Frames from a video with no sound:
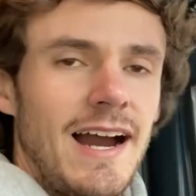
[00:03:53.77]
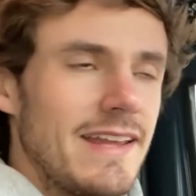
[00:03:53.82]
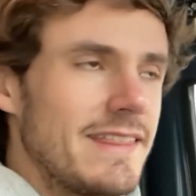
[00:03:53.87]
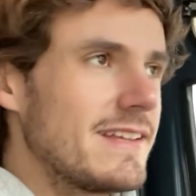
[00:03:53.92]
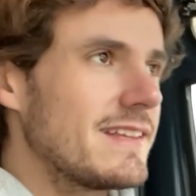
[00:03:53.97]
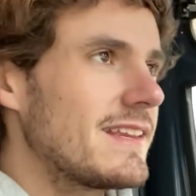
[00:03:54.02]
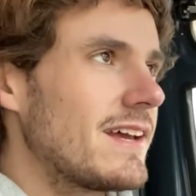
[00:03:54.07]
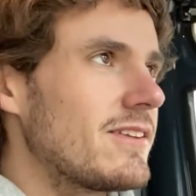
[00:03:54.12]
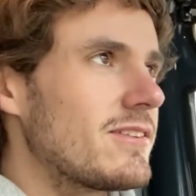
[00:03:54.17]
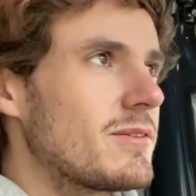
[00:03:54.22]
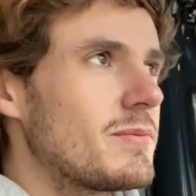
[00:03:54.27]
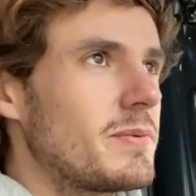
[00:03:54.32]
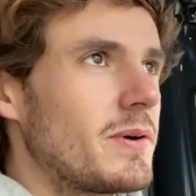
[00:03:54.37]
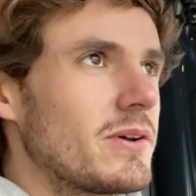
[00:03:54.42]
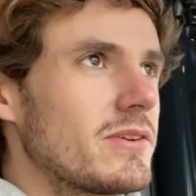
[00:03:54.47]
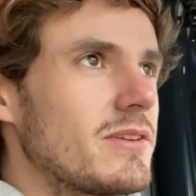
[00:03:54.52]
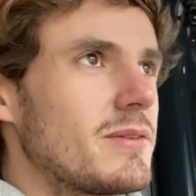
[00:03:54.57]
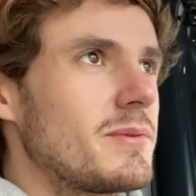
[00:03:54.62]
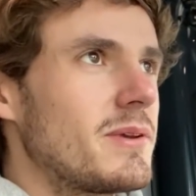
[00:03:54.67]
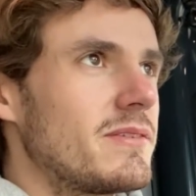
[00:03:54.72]
I think that's
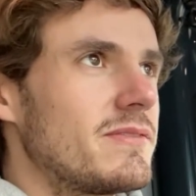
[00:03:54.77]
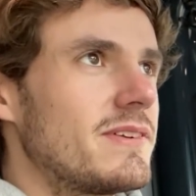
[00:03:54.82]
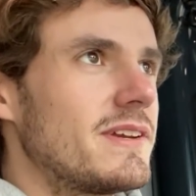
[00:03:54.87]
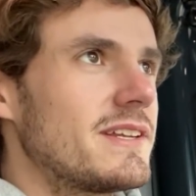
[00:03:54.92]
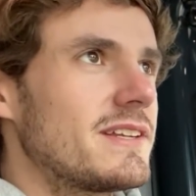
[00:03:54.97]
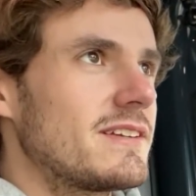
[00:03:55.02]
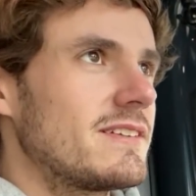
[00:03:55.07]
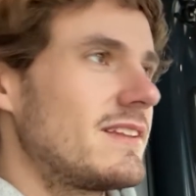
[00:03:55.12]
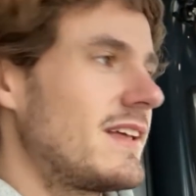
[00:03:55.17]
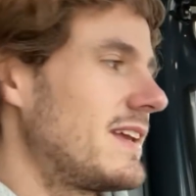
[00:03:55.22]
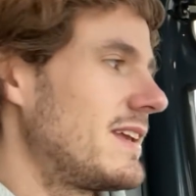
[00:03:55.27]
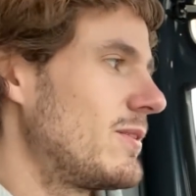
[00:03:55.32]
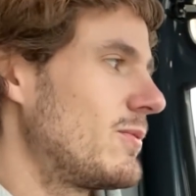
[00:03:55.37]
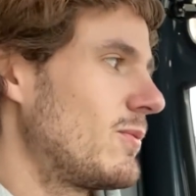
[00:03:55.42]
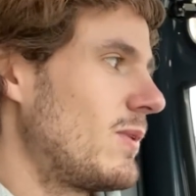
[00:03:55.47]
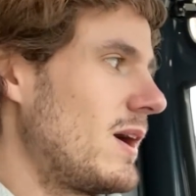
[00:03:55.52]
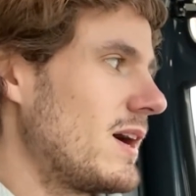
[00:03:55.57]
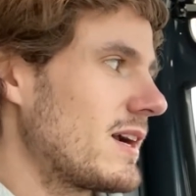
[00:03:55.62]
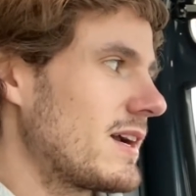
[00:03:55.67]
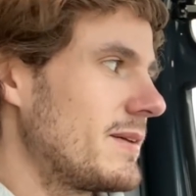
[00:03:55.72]
supposed to be a feature that you
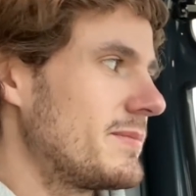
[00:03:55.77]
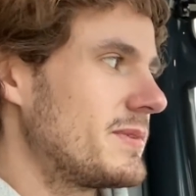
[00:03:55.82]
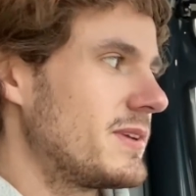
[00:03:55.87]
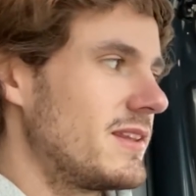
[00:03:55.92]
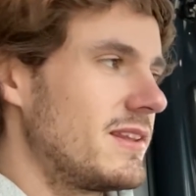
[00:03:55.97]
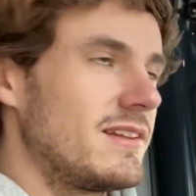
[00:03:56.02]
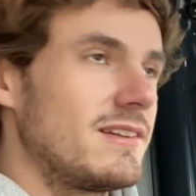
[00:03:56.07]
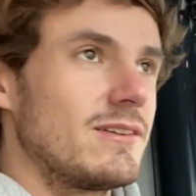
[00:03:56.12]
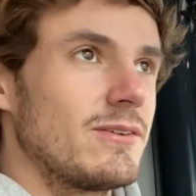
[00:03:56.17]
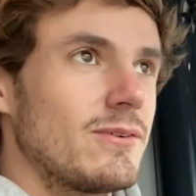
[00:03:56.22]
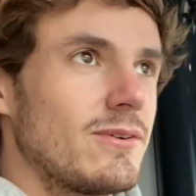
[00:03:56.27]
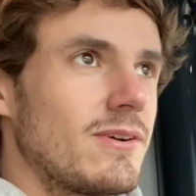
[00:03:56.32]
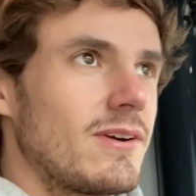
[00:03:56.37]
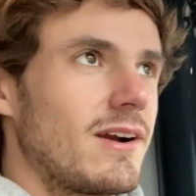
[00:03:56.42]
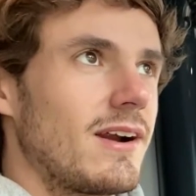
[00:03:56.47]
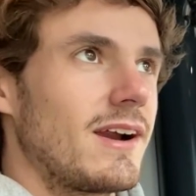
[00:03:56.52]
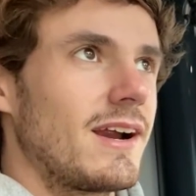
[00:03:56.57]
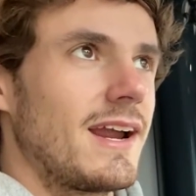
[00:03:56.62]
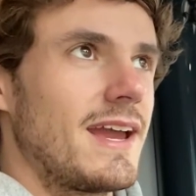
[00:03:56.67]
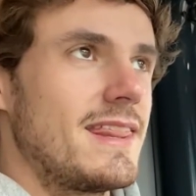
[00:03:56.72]
walk up to the
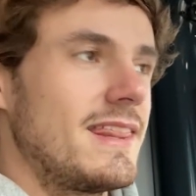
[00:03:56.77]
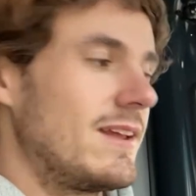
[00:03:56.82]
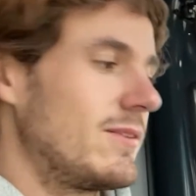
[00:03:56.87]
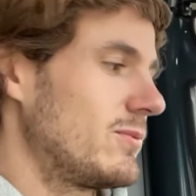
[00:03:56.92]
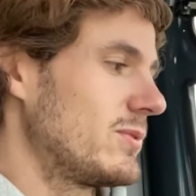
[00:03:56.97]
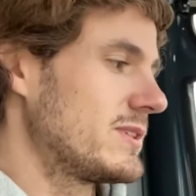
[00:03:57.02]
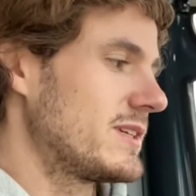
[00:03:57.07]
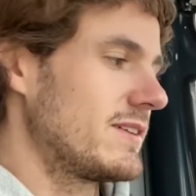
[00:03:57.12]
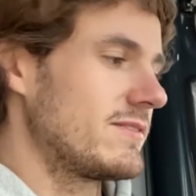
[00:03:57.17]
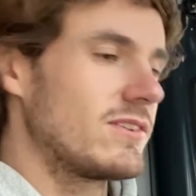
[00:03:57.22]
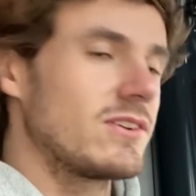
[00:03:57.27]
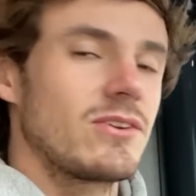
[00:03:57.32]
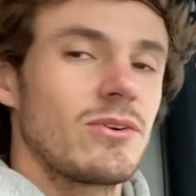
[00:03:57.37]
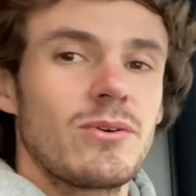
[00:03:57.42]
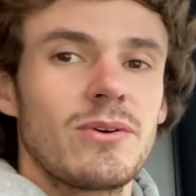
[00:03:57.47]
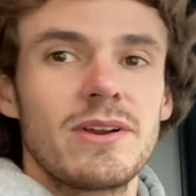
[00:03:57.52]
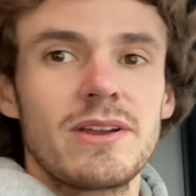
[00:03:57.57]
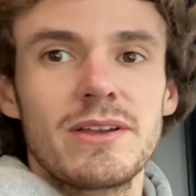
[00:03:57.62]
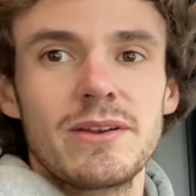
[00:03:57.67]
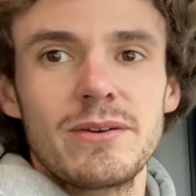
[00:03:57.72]
door, and then whichever
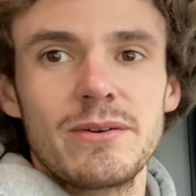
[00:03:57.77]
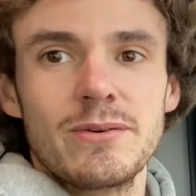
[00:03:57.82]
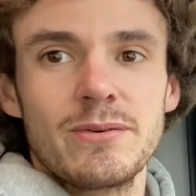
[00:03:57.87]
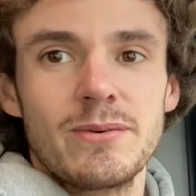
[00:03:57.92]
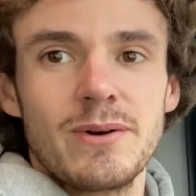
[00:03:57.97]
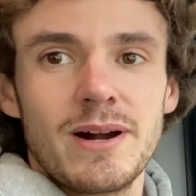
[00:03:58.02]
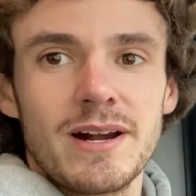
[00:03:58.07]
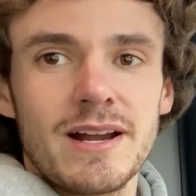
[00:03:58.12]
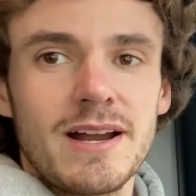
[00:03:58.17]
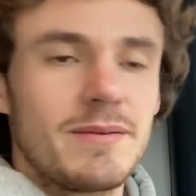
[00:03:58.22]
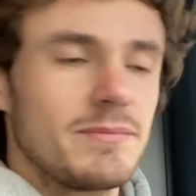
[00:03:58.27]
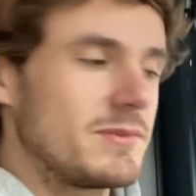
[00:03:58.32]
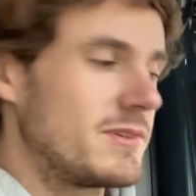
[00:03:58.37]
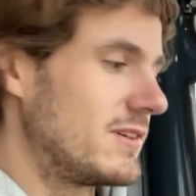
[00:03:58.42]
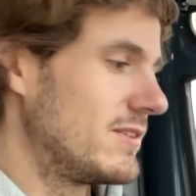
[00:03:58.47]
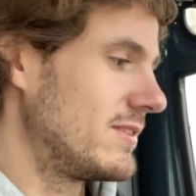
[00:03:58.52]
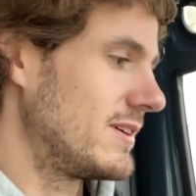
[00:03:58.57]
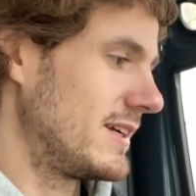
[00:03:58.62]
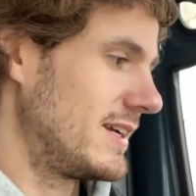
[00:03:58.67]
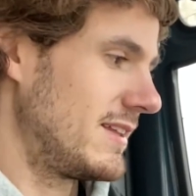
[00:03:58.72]
door you walk up
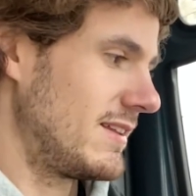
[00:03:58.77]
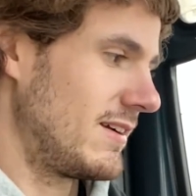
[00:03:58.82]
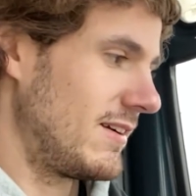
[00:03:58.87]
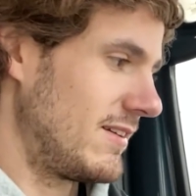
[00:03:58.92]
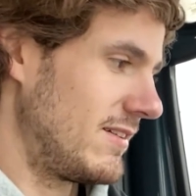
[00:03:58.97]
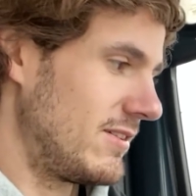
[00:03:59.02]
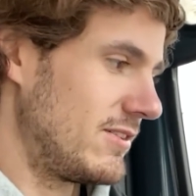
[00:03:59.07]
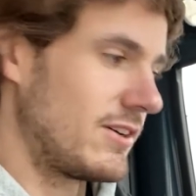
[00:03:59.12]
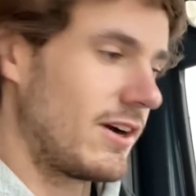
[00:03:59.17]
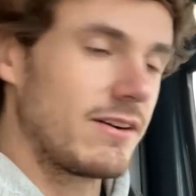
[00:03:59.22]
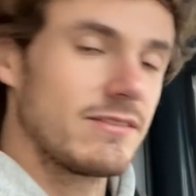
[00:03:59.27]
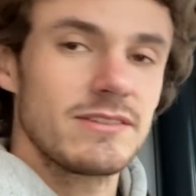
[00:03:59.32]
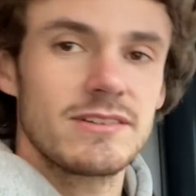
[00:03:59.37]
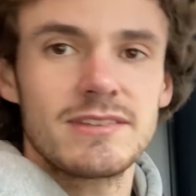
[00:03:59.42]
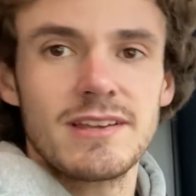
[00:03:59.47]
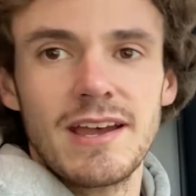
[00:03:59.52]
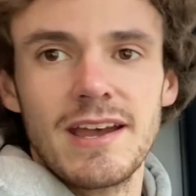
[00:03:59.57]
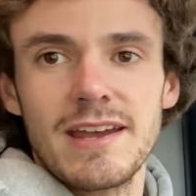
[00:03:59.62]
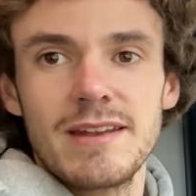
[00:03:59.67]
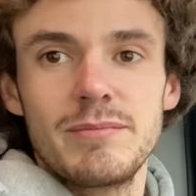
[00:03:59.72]
to, either the driver's
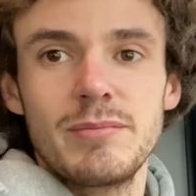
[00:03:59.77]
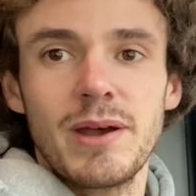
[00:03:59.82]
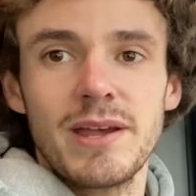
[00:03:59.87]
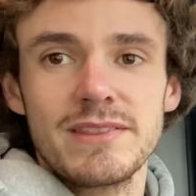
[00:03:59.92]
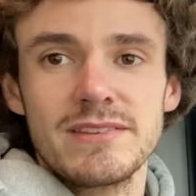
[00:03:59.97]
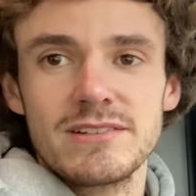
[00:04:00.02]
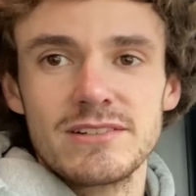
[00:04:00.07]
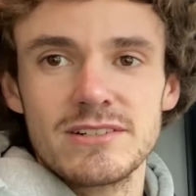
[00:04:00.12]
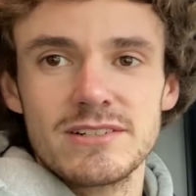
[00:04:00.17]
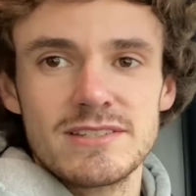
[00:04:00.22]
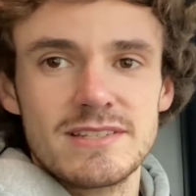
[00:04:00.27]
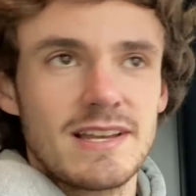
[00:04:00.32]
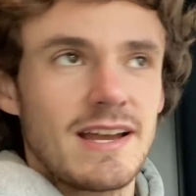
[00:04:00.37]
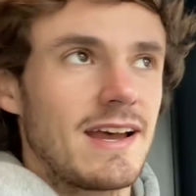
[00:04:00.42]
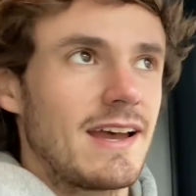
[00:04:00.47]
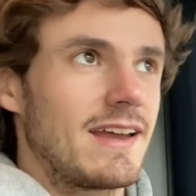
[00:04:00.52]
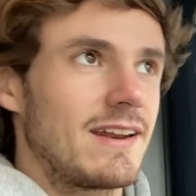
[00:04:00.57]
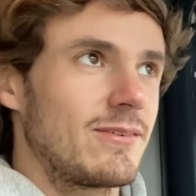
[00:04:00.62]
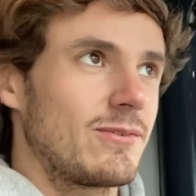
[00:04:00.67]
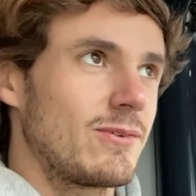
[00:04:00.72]
side, passenger
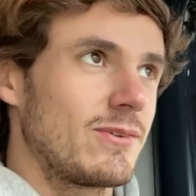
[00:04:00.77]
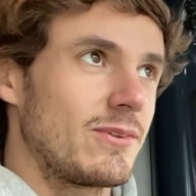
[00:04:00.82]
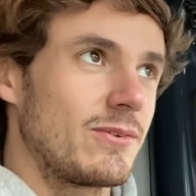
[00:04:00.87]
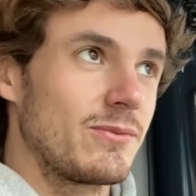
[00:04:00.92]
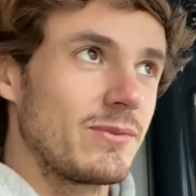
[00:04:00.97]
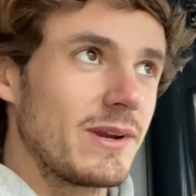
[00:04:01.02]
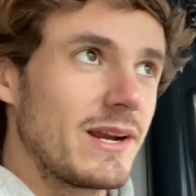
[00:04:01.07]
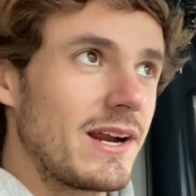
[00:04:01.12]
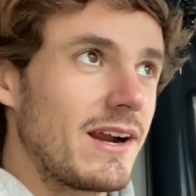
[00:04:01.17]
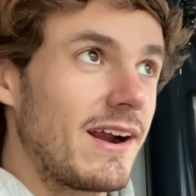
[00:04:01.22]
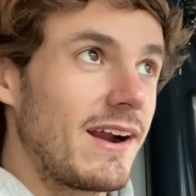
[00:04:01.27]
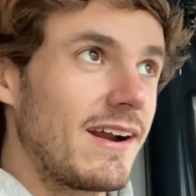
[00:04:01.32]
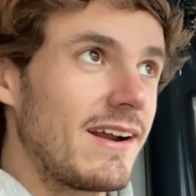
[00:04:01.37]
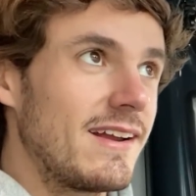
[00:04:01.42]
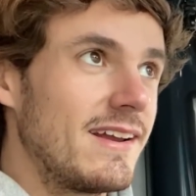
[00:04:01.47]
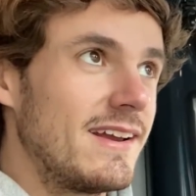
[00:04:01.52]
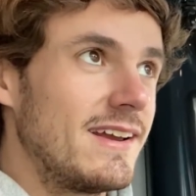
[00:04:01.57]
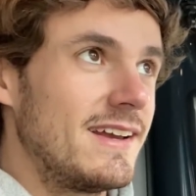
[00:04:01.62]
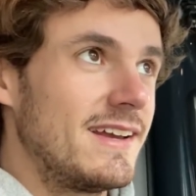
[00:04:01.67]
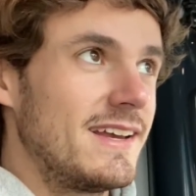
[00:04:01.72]
side, or the rear,
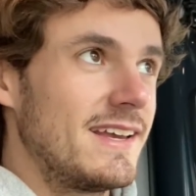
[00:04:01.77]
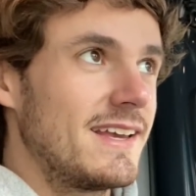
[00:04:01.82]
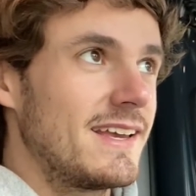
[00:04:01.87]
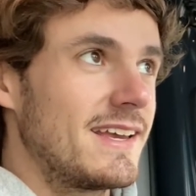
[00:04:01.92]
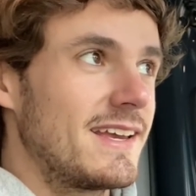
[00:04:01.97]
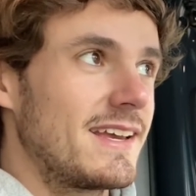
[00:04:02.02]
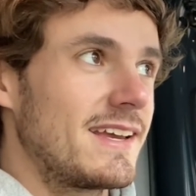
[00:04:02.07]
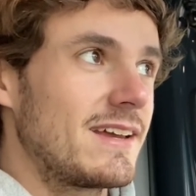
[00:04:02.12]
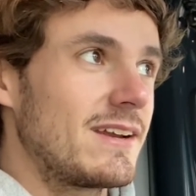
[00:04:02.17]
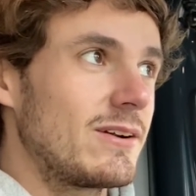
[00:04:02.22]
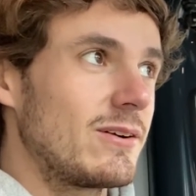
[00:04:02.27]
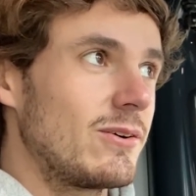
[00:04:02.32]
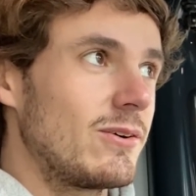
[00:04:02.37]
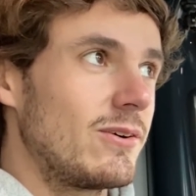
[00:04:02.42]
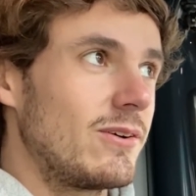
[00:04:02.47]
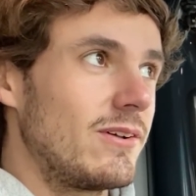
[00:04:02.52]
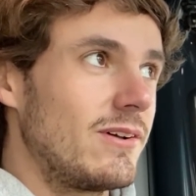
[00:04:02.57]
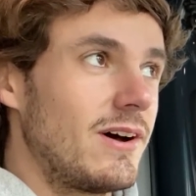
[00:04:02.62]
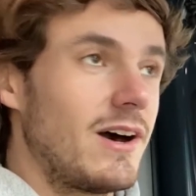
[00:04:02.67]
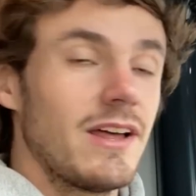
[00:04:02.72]

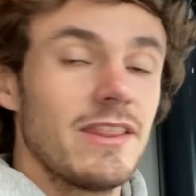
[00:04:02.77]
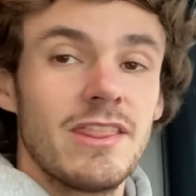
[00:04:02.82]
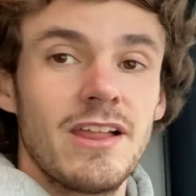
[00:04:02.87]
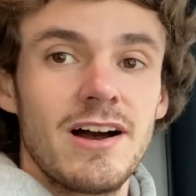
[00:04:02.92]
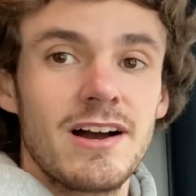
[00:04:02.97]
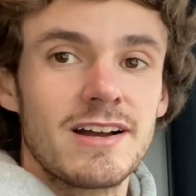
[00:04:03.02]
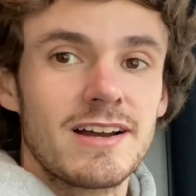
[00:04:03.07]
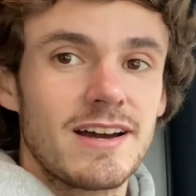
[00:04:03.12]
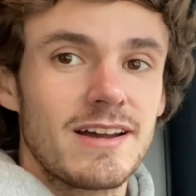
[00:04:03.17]
it'll unlock